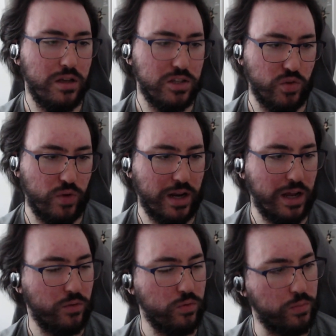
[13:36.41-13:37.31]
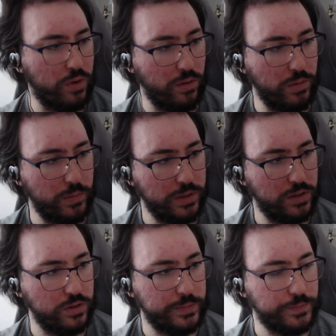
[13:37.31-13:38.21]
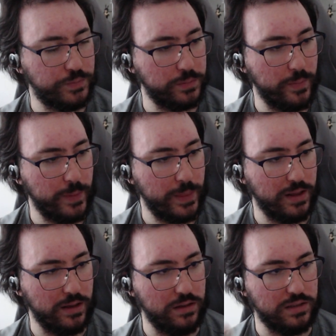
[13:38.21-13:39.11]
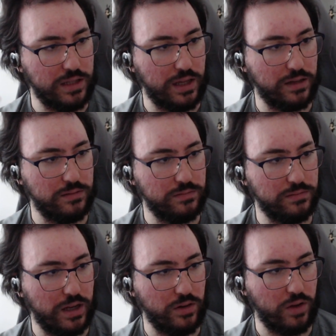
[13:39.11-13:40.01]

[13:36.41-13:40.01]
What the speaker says: So what I would probably do is that I don't know,